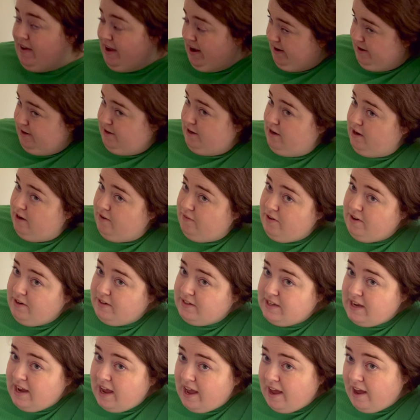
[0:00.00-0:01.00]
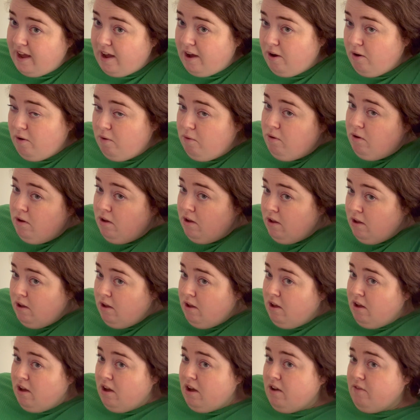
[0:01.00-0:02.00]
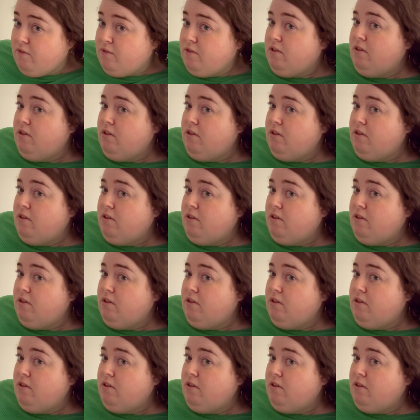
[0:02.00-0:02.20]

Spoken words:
I don't know if you can tell, you